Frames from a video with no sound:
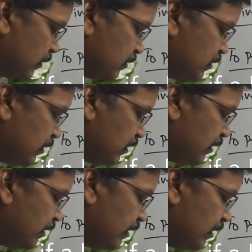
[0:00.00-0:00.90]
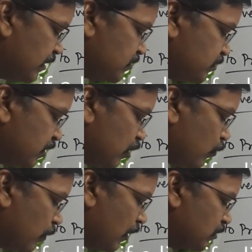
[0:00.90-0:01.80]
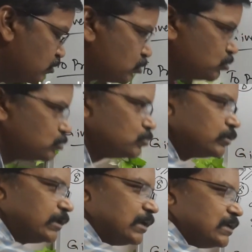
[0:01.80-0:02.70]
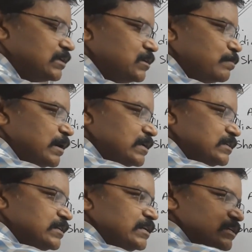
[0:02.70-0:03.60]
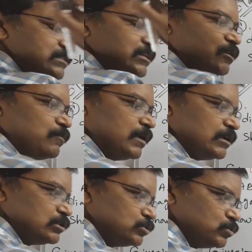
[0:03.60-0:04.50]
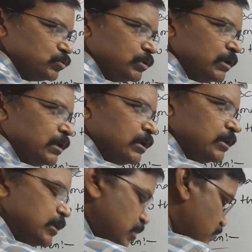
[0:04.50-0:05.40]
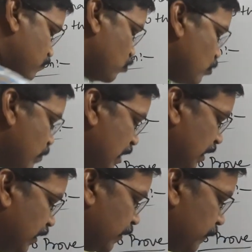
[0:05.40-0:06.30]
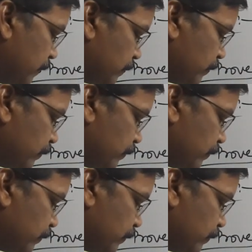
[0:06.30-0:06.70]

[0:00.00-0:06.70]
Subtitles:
ED is equal to AE by ED is equal to AO by